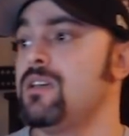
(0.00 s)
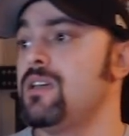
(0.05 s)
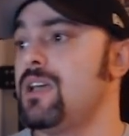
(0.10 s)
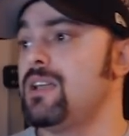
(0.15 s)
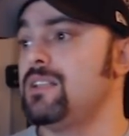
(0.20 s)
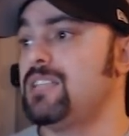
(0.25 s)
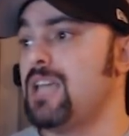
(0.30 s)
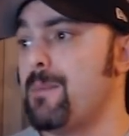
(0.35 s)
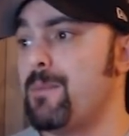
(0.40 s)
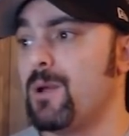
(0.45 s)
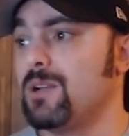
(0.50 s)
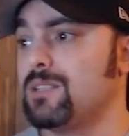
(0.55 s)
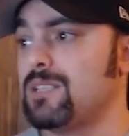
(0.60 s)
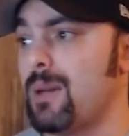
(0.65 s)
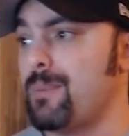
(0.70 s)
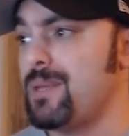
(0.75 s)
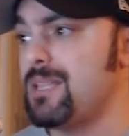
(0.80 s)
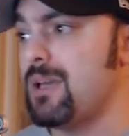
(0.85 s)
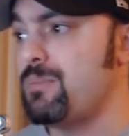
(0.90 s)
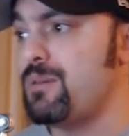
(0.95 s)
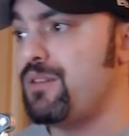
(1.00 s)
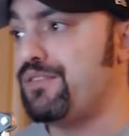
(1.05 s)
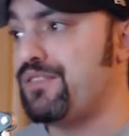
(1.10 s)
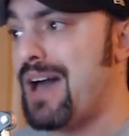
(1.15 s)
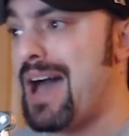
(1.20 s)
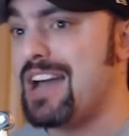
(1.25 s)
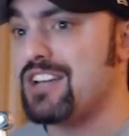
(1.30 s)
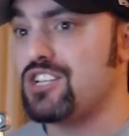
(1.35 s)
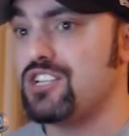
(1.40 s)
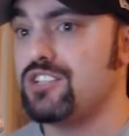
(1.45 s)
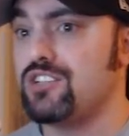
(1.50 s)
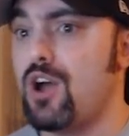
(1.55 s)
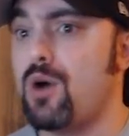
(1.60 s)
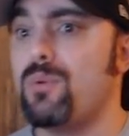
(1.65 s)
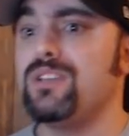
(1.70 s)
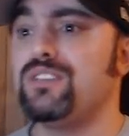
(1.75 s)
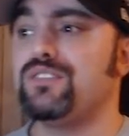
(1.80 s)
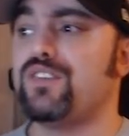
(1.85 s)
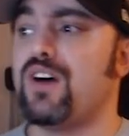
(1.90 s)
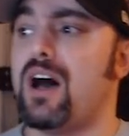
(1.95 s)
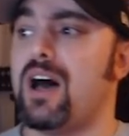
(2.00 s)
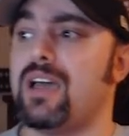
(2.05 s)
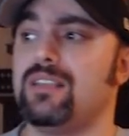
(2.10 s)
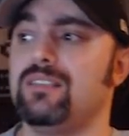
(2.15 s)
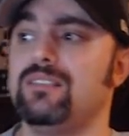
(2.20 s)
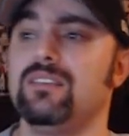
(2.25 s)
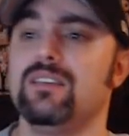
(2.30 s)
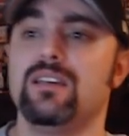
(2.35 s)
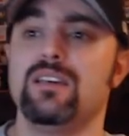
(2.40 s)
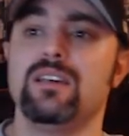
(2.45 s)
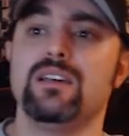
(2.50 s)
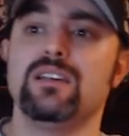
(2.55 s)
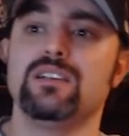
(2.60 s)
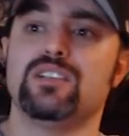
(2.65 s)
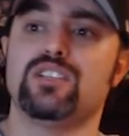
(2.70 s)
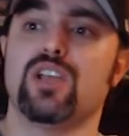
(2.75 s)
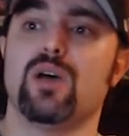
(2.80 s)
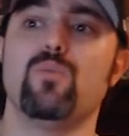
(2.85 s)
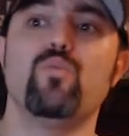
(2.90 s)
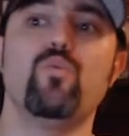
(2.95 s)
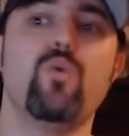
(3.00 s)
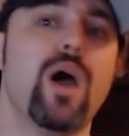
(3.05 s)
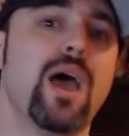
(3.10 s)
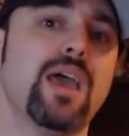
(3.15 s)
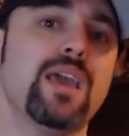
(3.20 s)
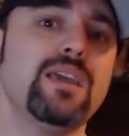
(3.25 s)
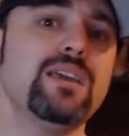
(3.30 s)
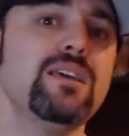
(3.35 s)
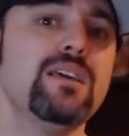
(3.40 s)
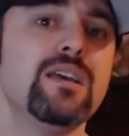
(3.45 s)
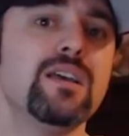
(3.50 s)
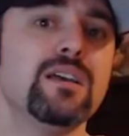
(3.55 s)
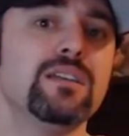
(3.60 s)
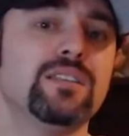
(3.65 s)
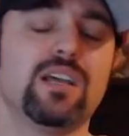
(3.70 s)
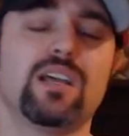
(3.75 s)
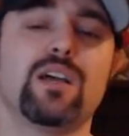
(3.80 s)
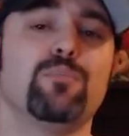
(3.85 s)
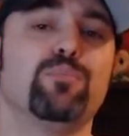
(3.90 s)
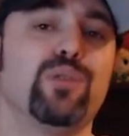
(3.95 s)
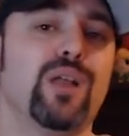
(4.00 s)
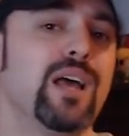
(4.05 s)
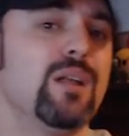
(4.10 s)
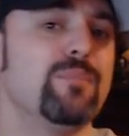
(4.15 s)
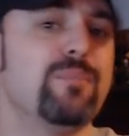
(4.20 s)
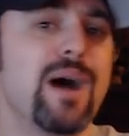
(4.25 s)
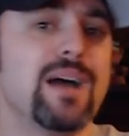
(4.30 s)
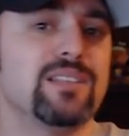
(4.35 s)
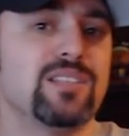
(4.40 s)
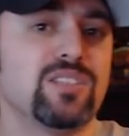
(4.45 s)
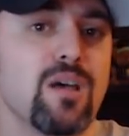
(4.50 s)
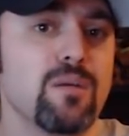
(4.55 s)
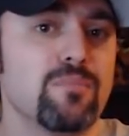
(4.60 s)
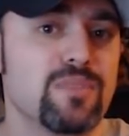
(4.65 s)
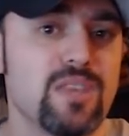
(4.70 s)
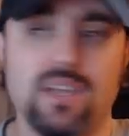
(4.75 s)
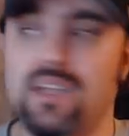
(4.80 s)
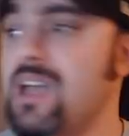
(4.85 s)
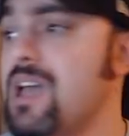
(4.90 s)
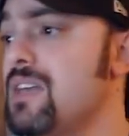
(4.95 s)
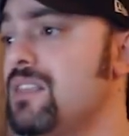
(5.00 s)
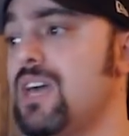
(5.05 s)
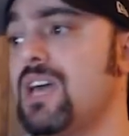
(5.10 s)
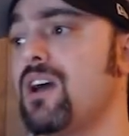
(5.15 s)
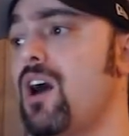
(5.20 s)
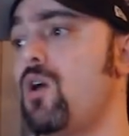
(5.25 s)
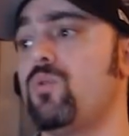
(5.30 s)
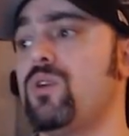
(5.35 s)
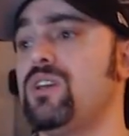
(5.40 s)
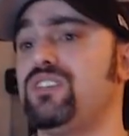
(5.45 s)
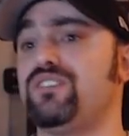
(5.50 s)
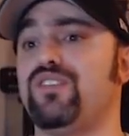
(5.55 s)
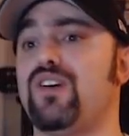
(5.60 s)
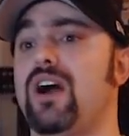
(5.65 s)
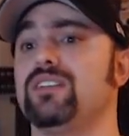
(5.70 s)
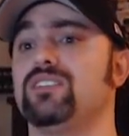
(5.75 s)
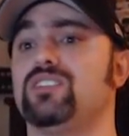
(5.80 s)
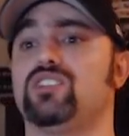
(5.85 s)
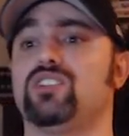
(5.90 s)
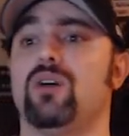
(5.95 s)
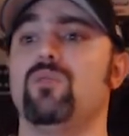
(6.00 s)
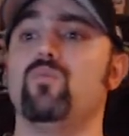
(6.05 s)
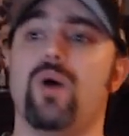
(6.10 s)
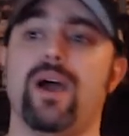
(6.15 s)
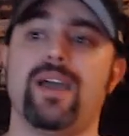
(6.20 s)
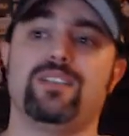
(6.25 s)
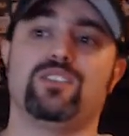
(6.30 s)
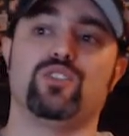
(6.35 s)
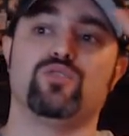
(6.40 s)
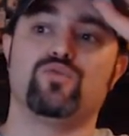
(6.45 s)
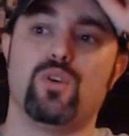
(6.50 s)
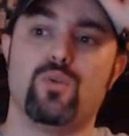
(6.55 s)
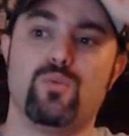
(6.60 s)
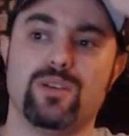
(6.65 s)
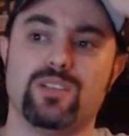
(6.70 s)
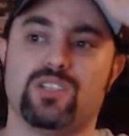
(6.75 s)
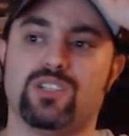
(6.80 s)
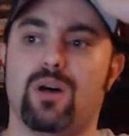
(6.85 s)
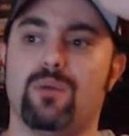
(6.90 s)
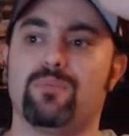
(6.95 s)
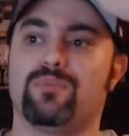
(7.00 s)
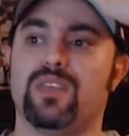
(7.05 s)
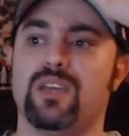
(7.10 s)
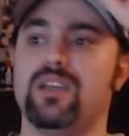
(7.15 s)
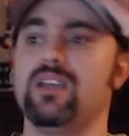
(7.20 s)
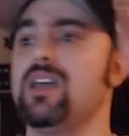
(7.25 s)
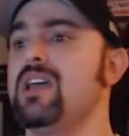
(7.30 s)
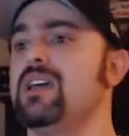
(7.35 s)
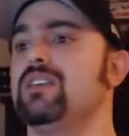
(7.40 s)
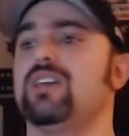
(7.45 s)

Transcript: In typical WWE fashion, you always find some way to complain about something. They always find some way to ruin something.